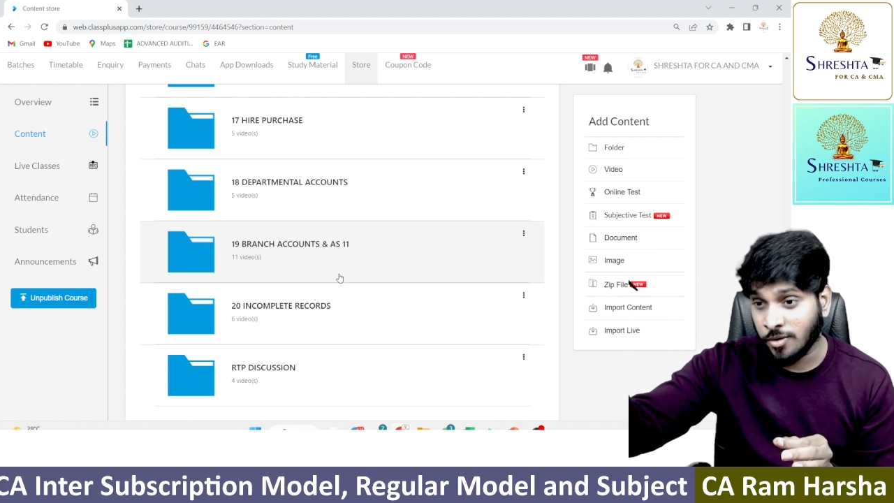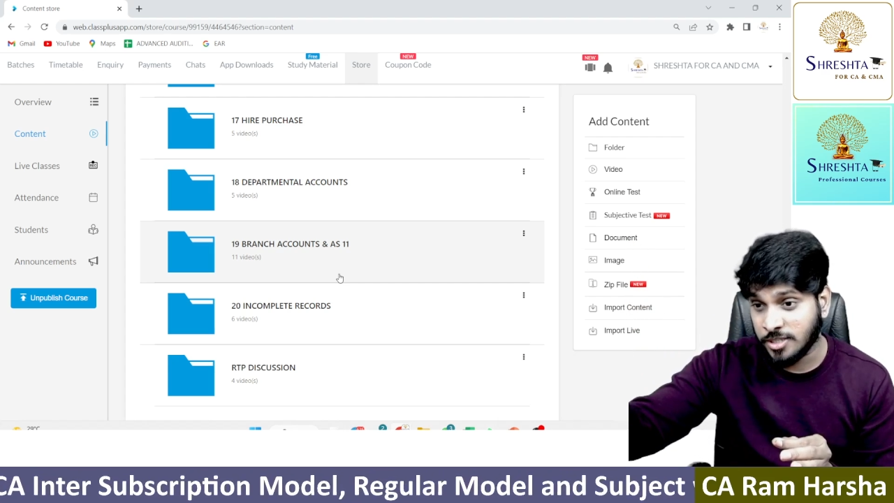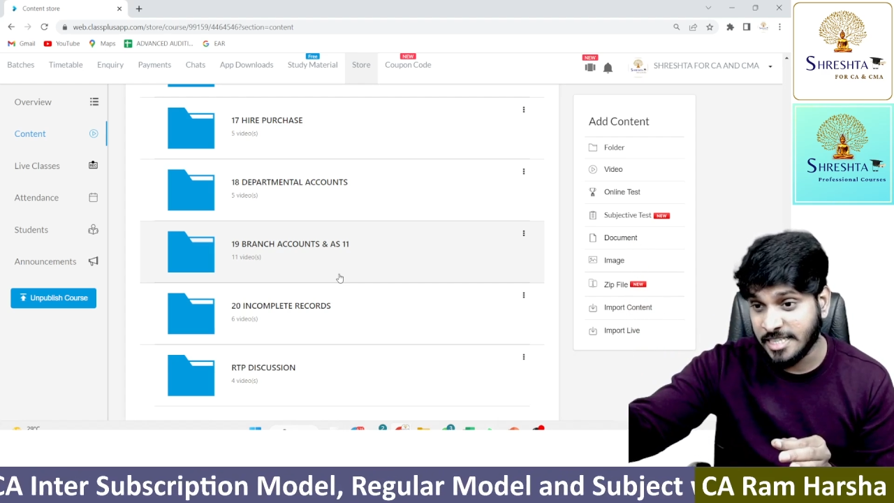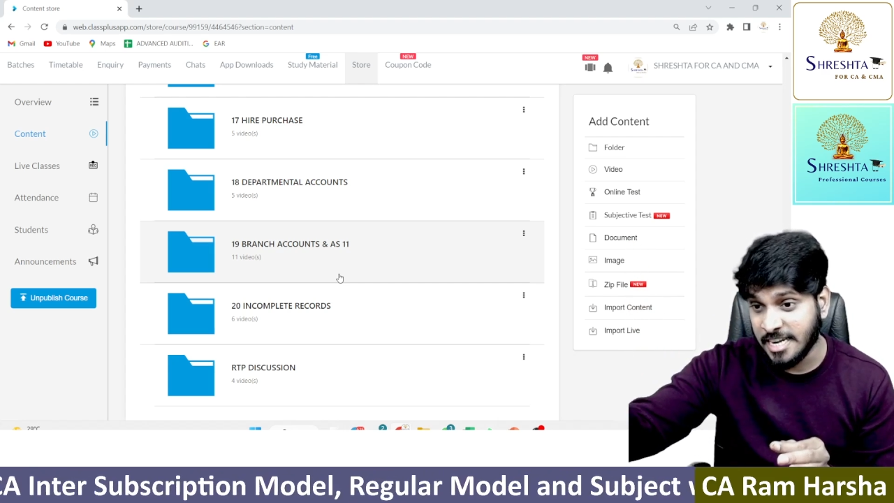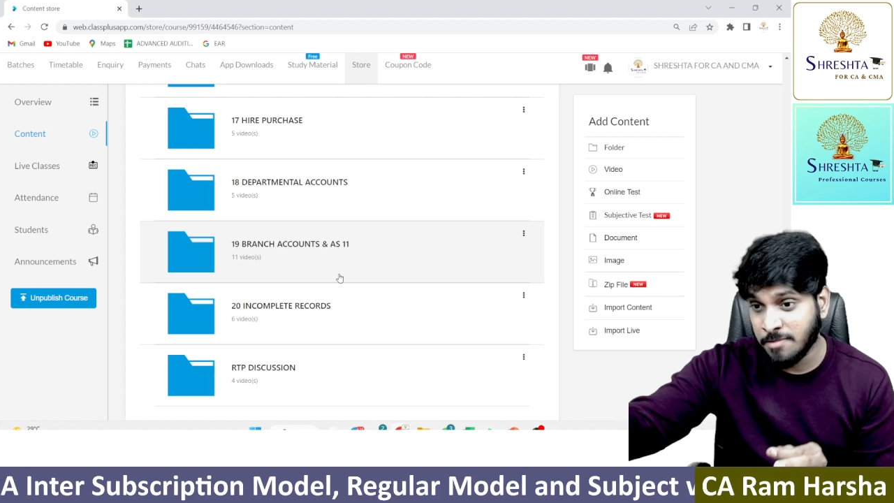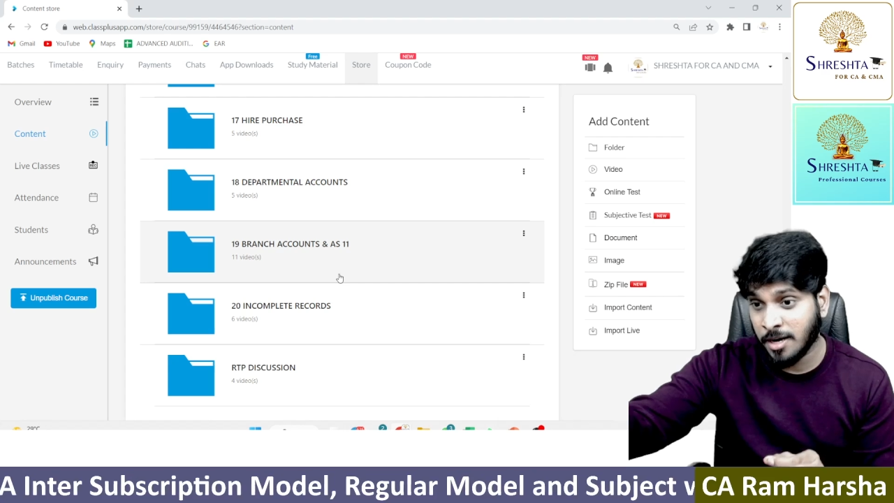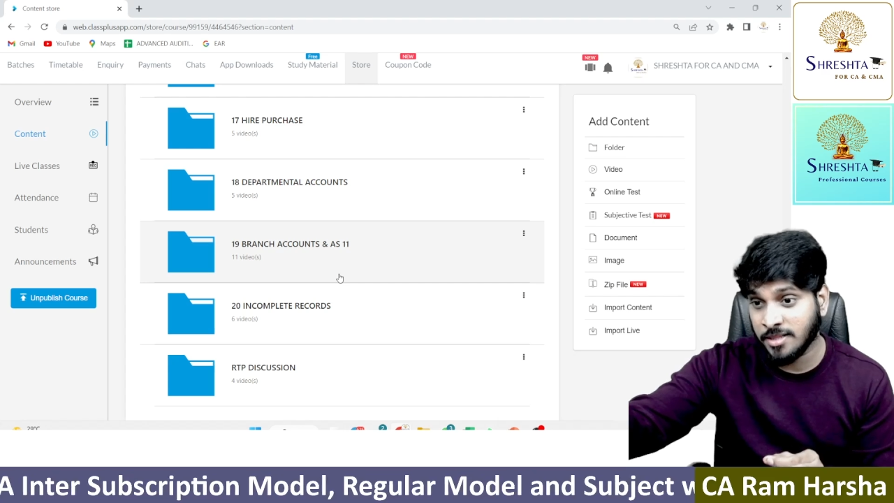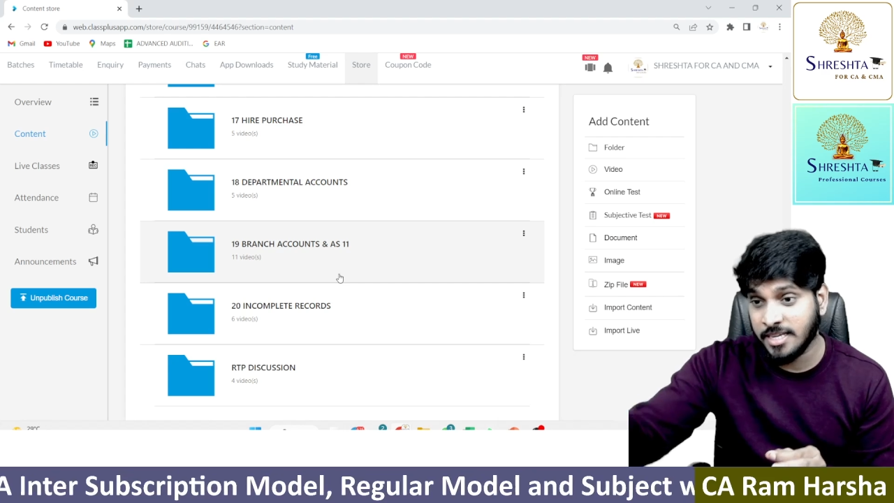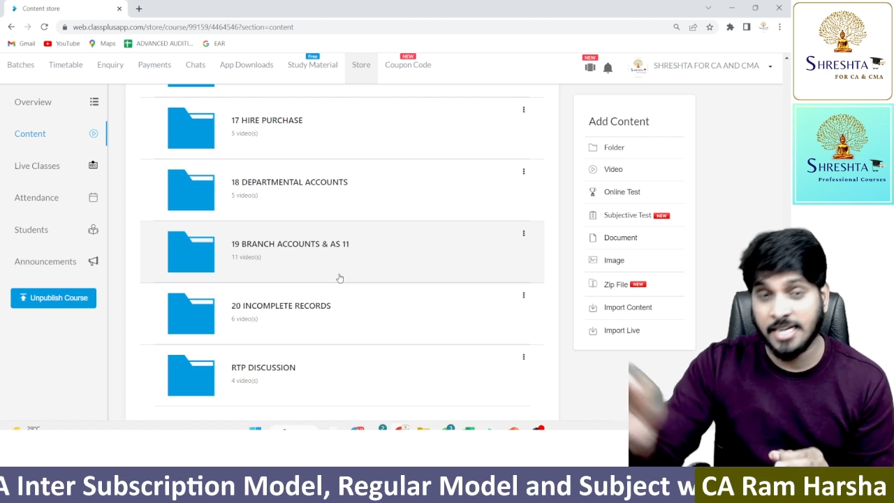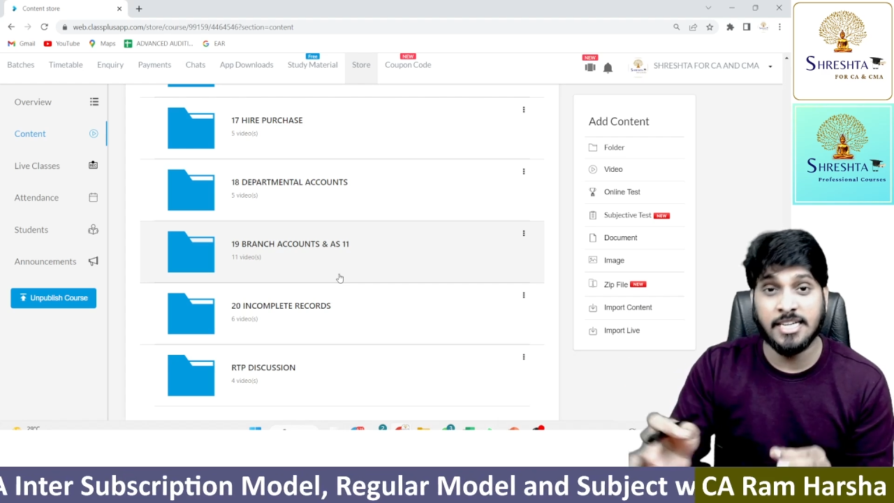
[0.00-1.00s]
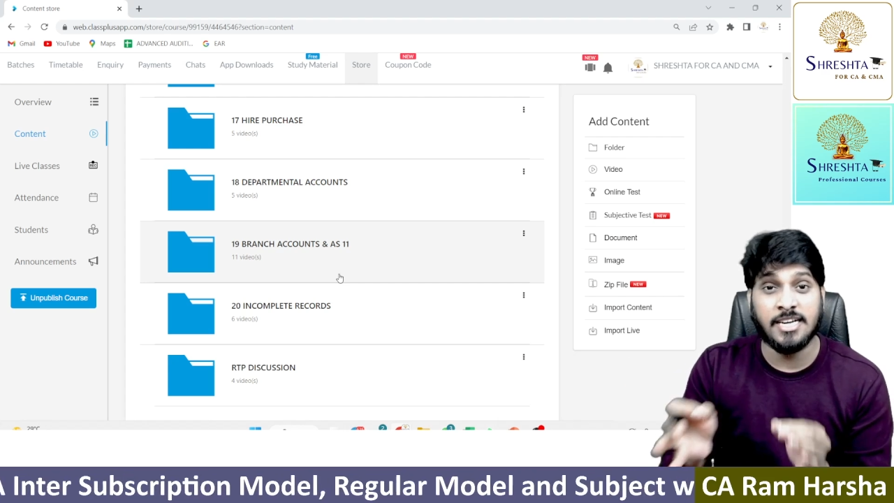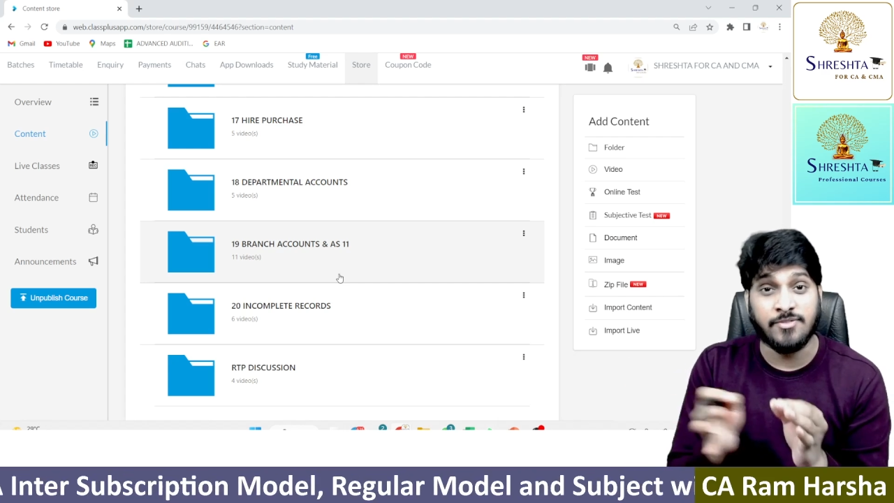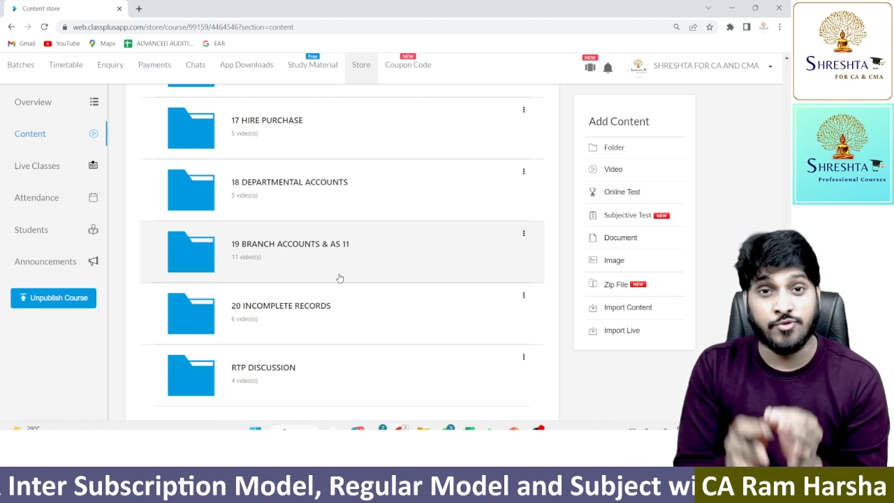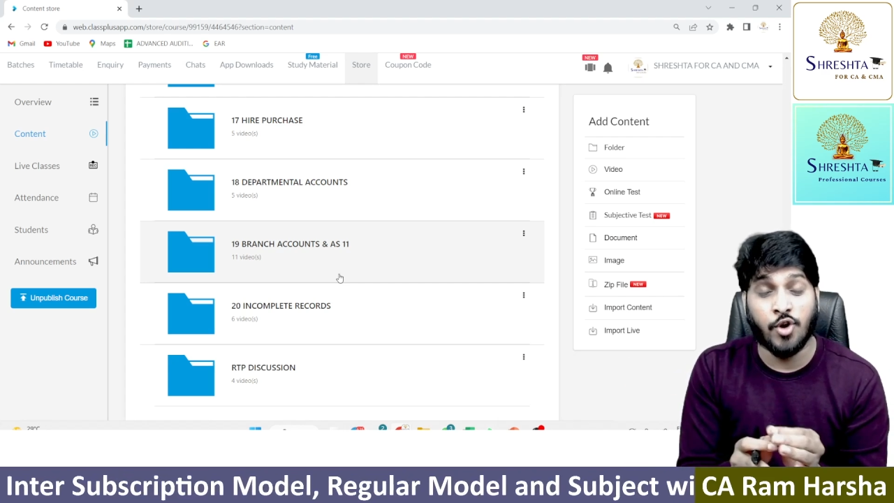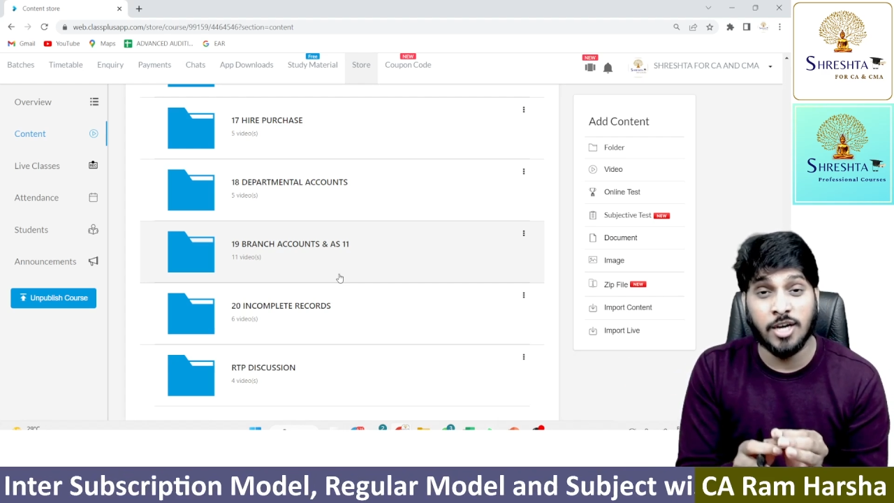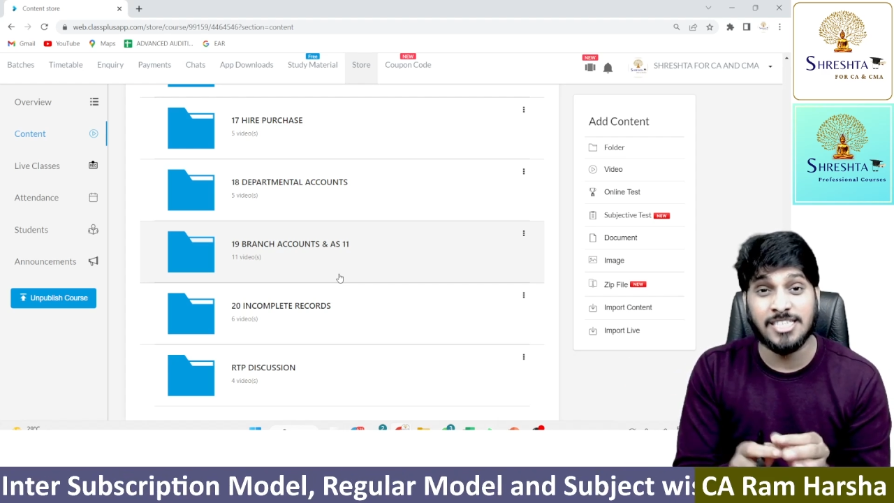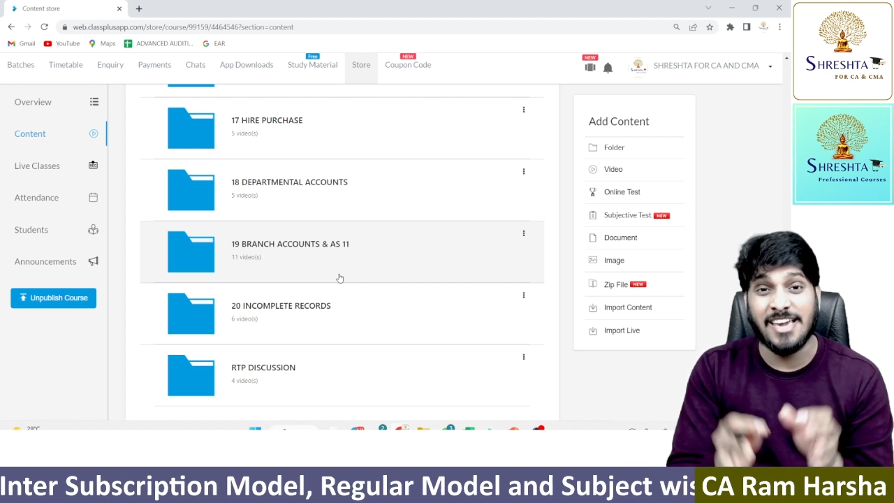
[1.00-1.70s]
cinema theater and watch